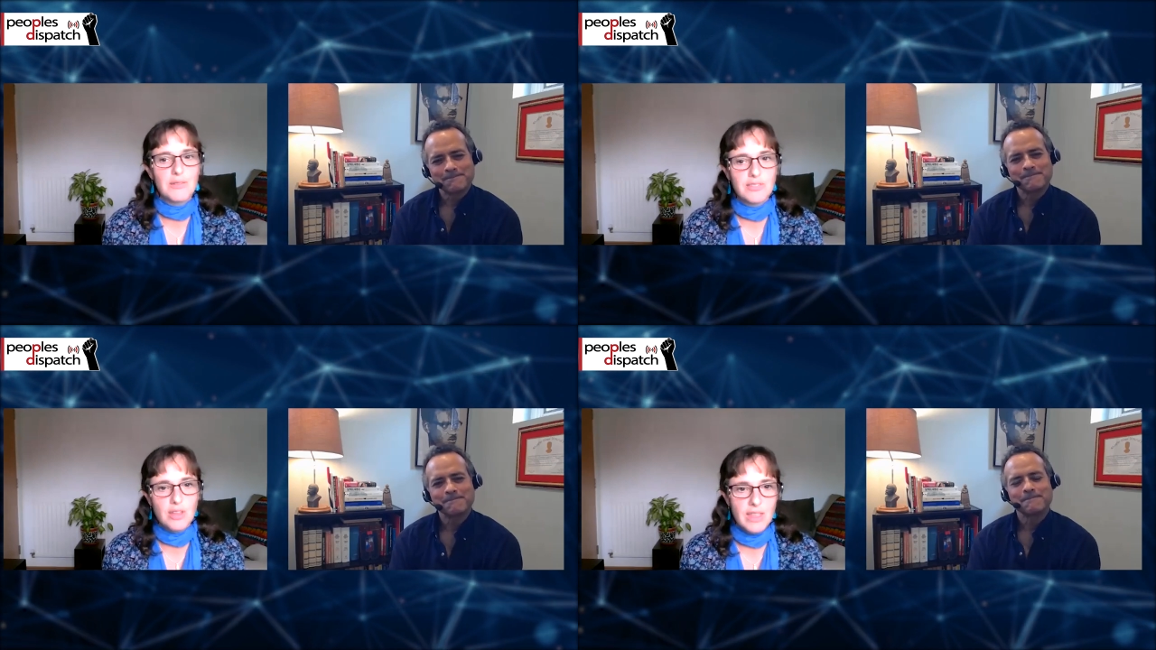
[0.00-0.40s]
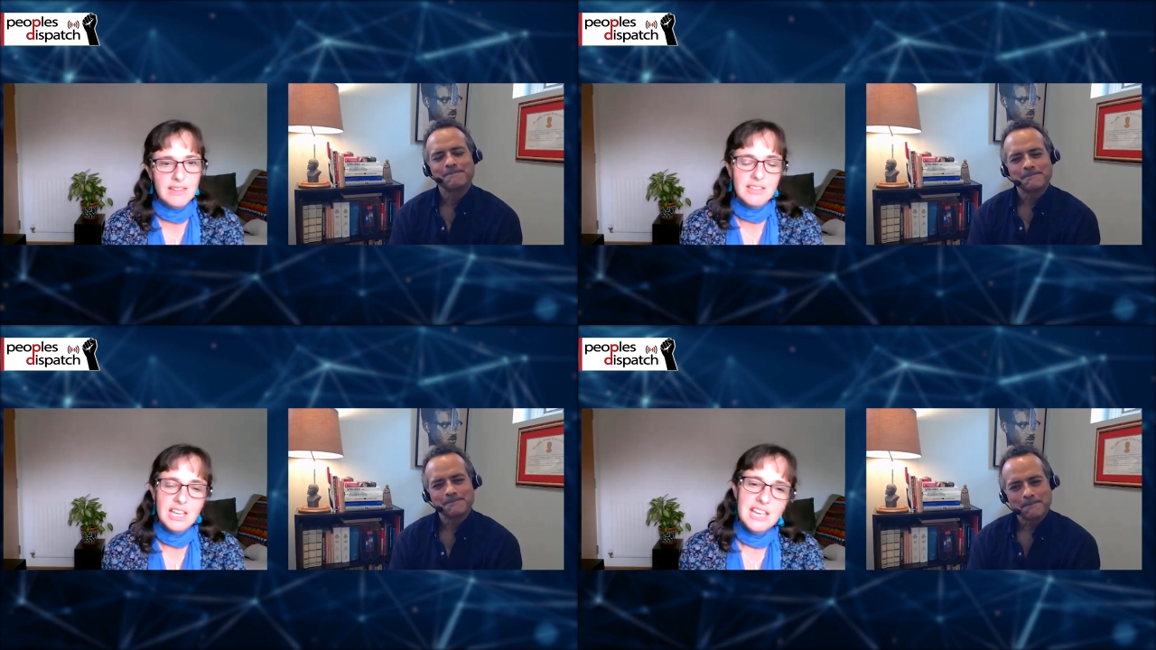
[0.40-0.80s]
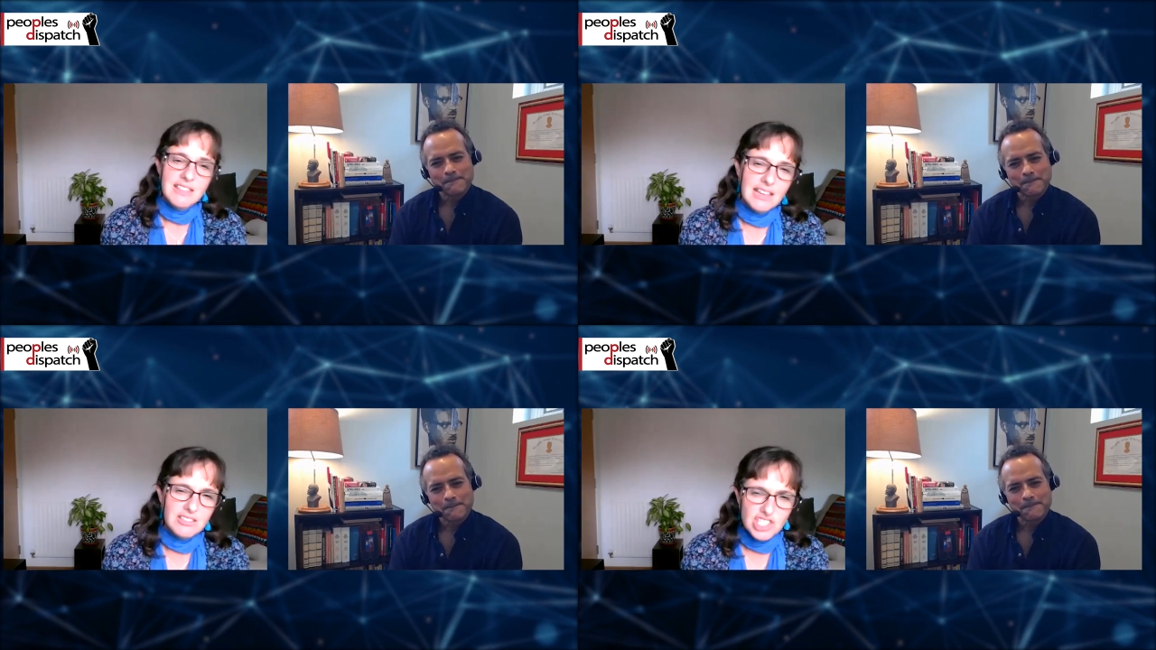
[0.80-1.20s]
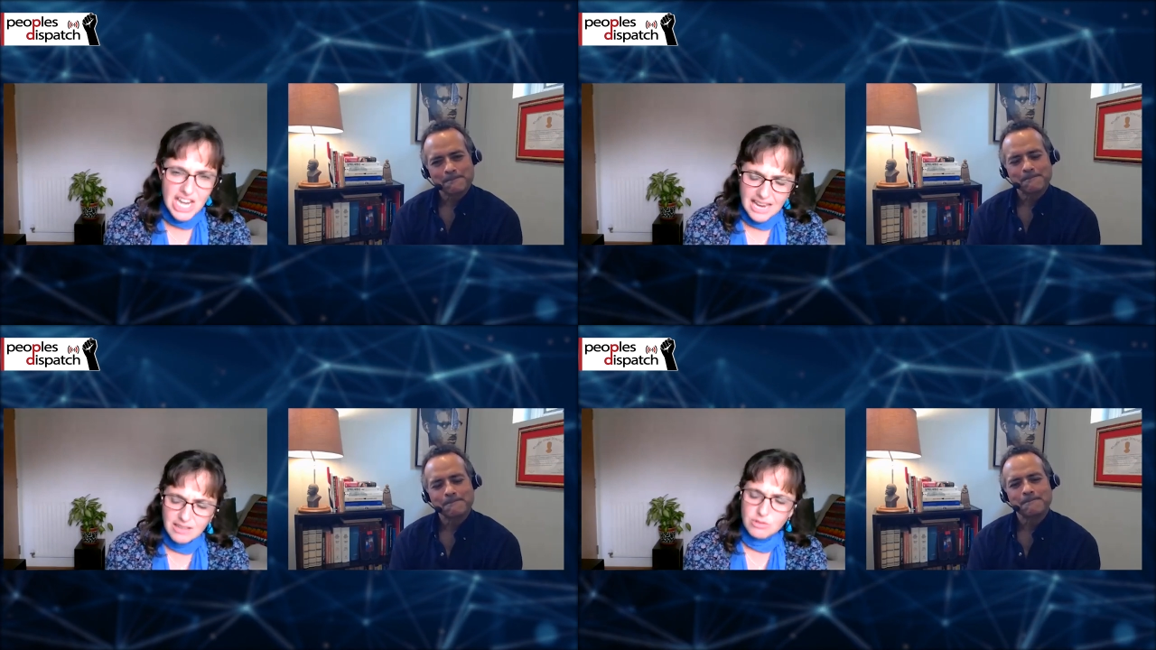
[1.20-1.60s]
Speaker 1: So there's
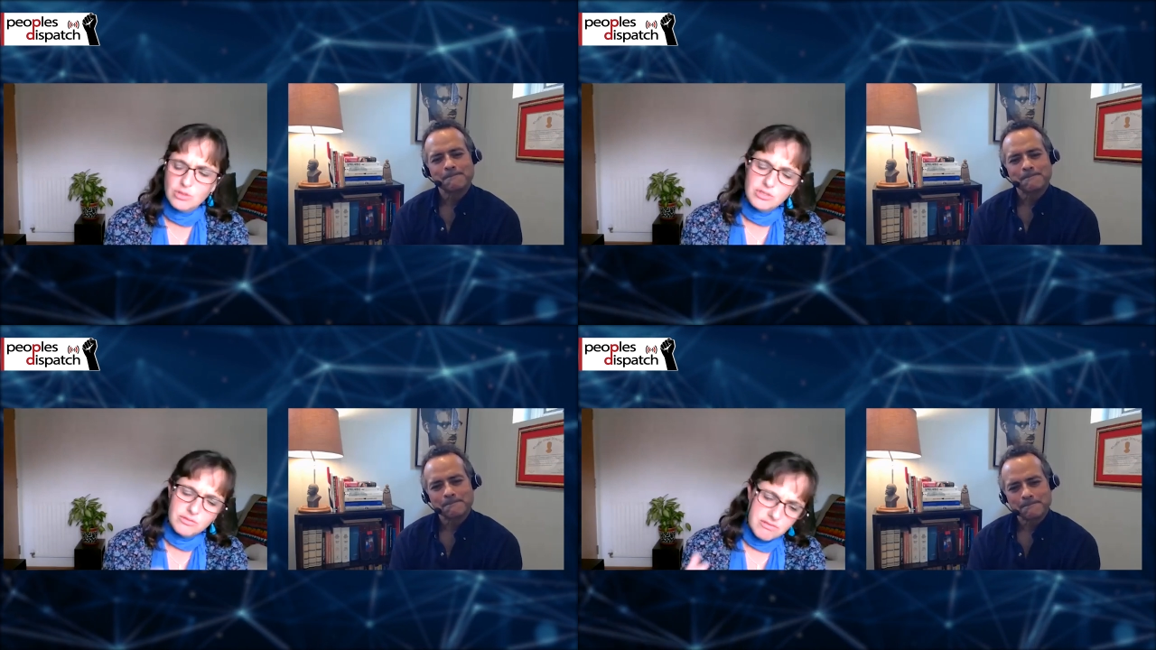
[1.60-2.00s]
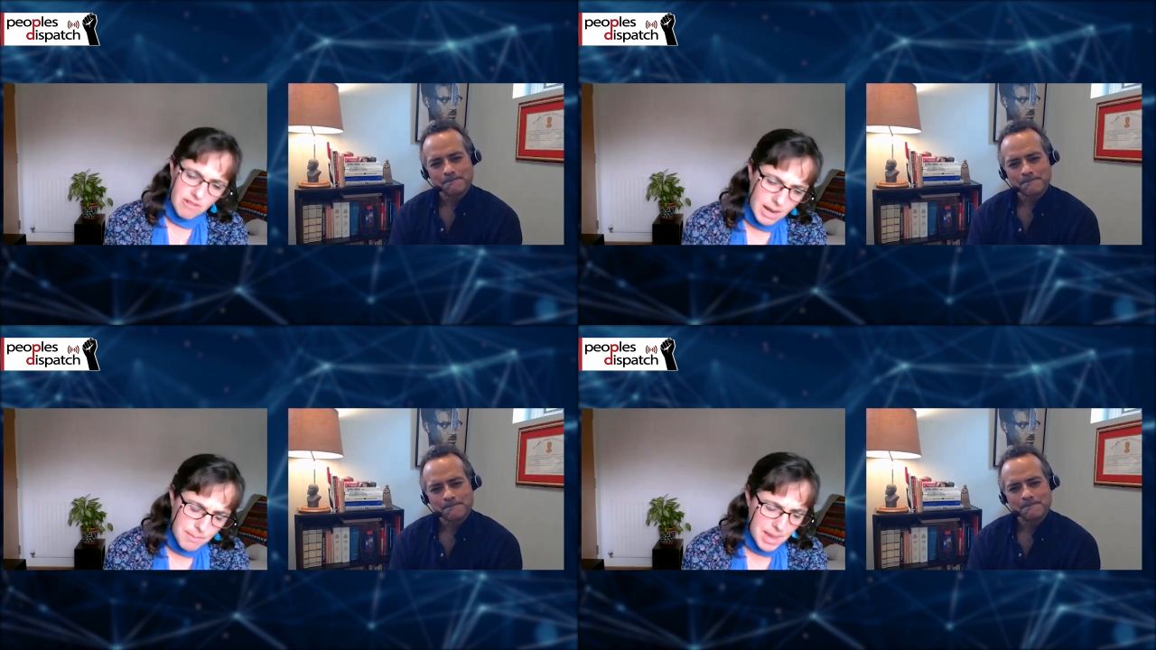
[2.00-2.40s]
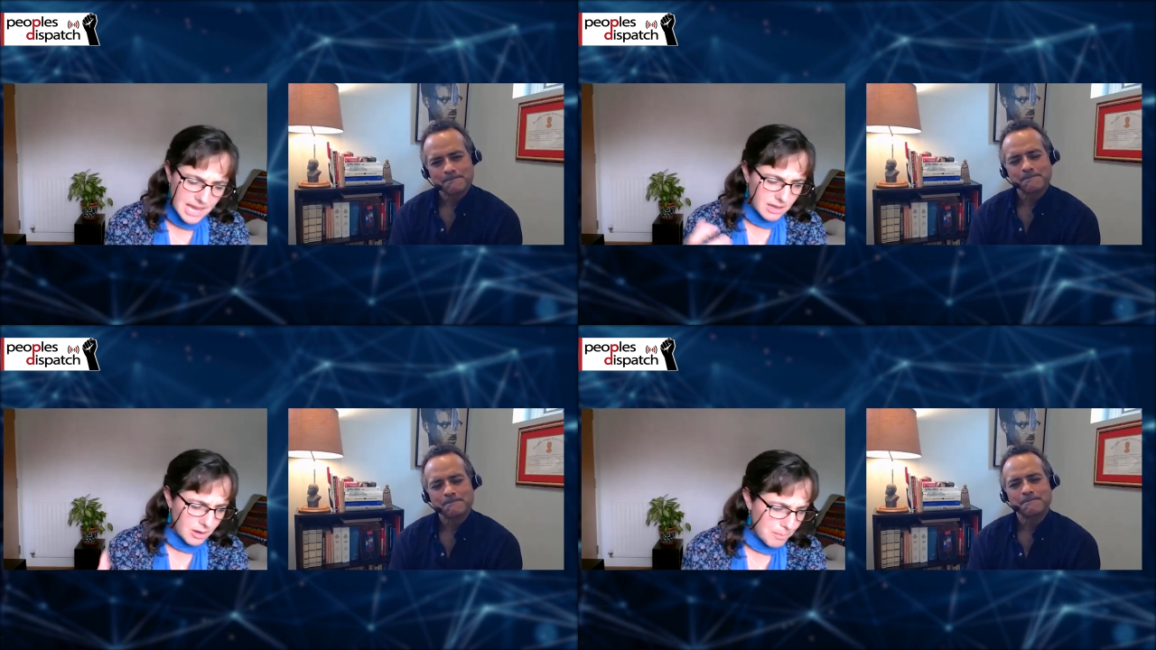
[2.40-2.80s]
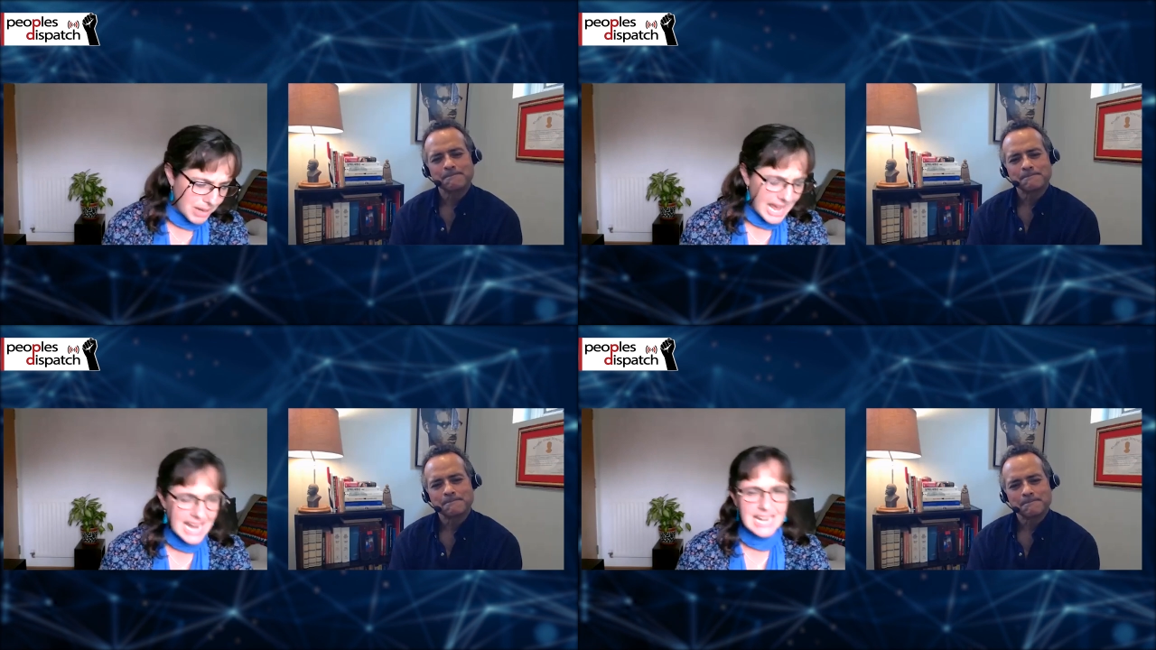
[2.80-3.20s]
Che sort of griping and
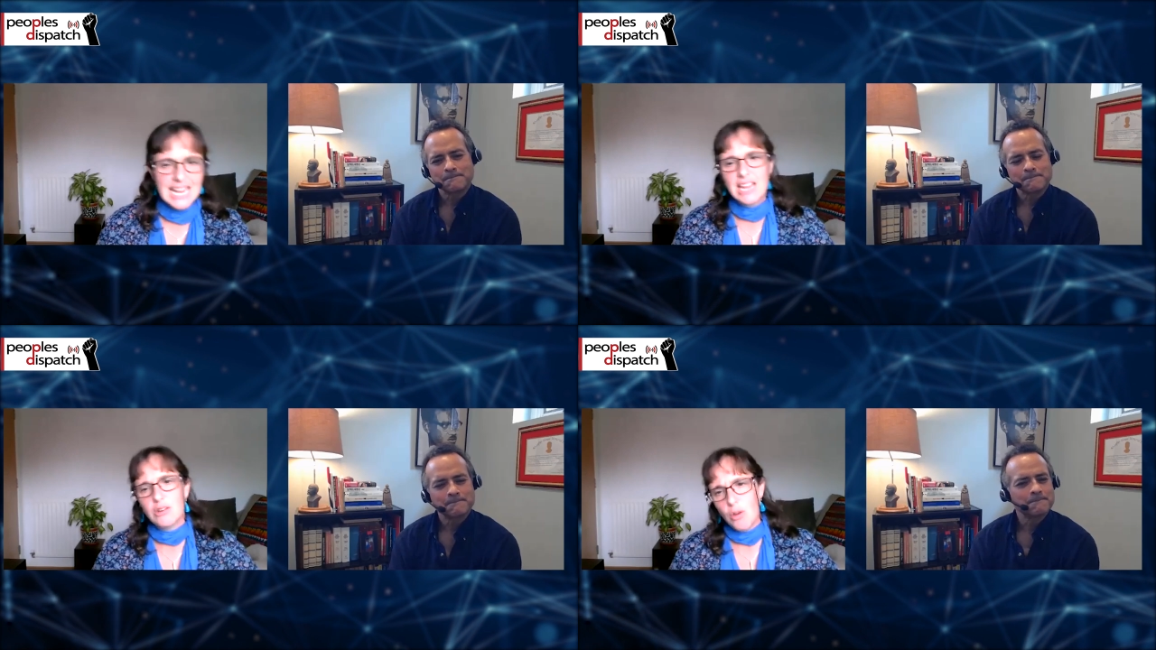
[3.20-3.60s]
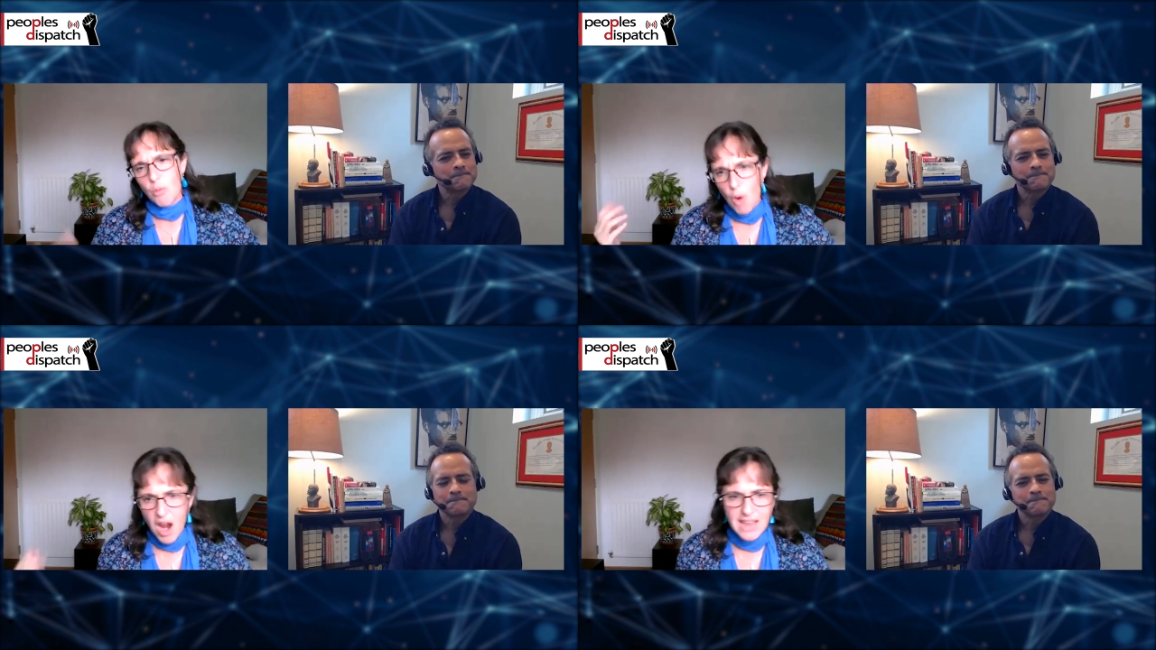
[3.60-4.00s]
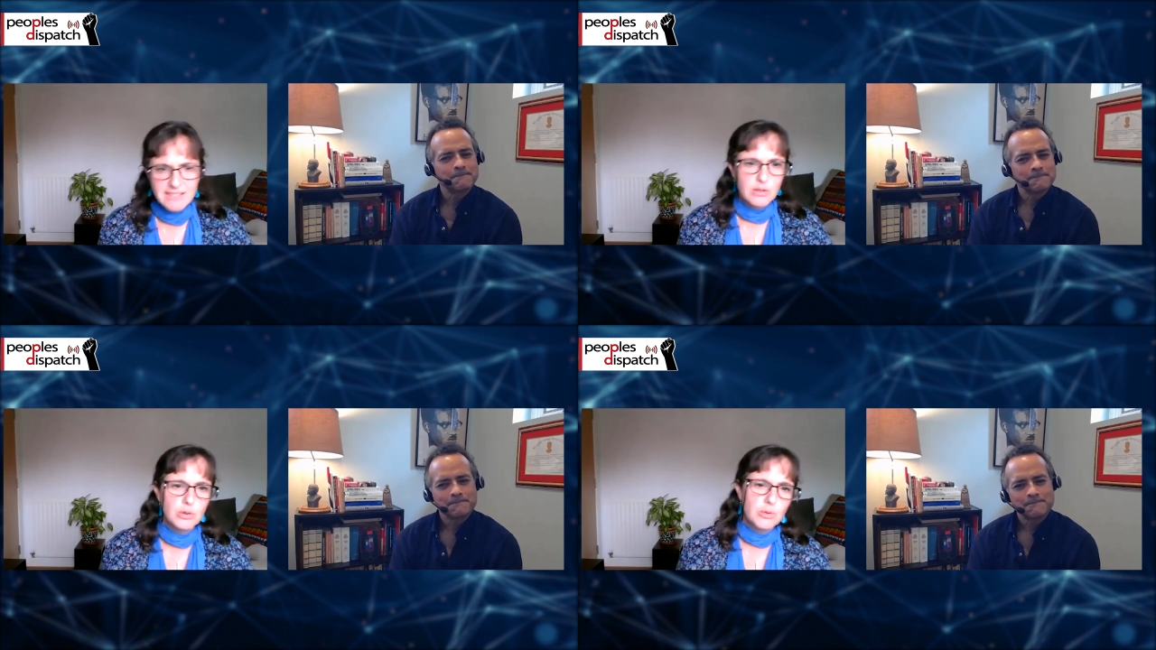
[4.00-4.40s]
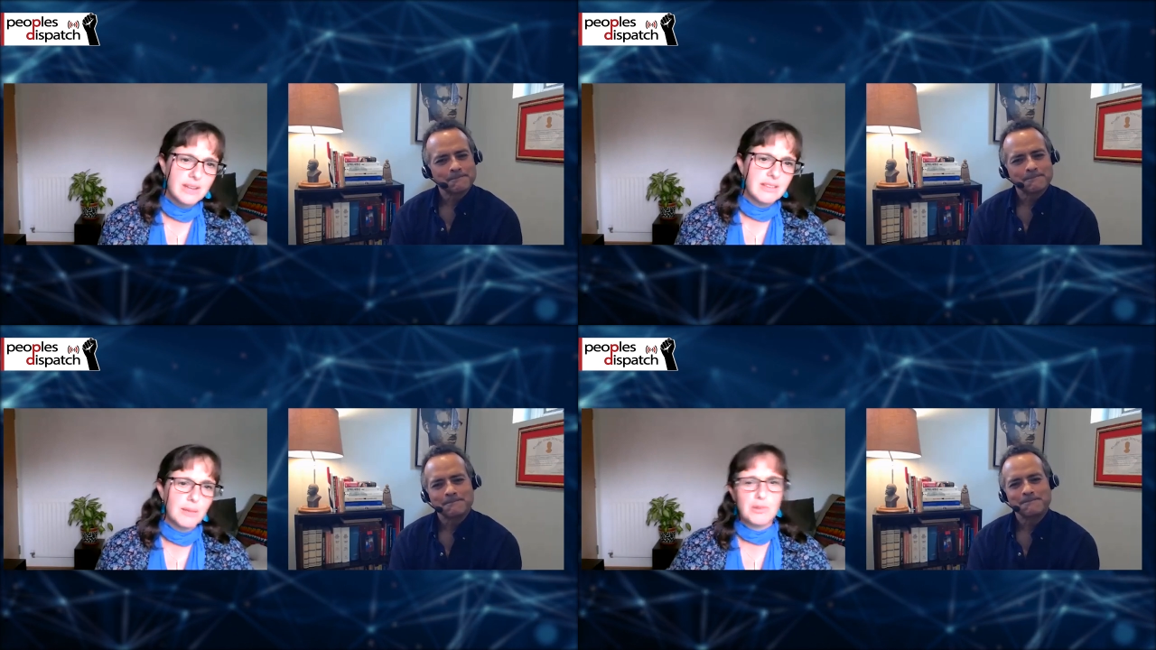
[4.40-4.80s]
complaining, and why is it
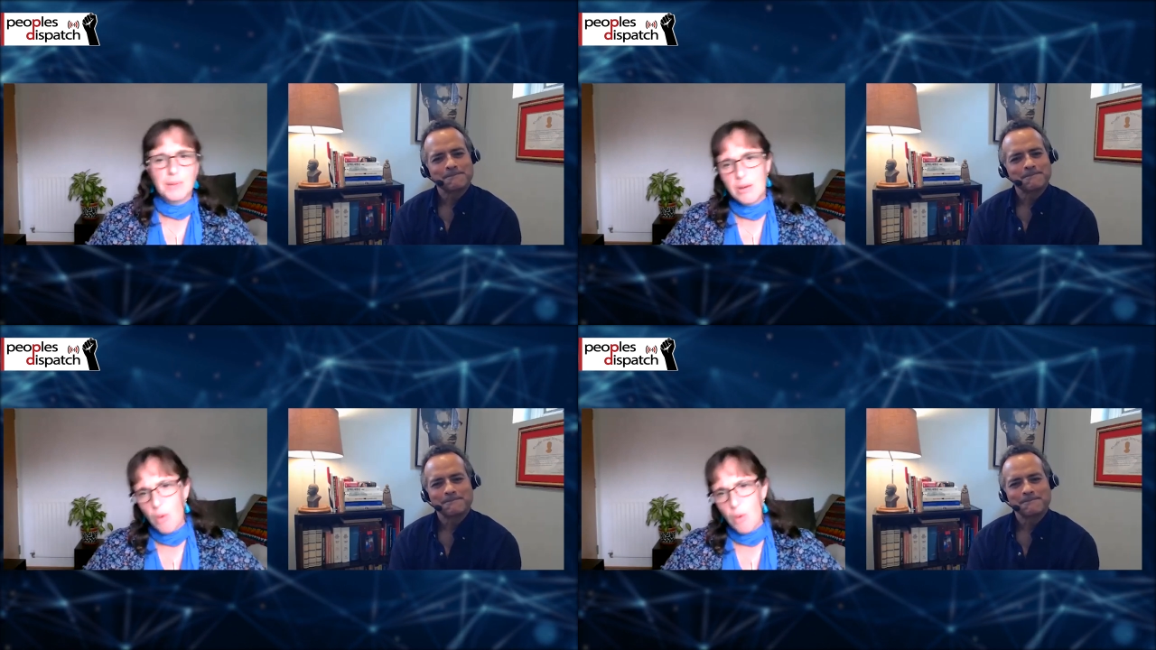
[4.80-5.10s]
always up to me?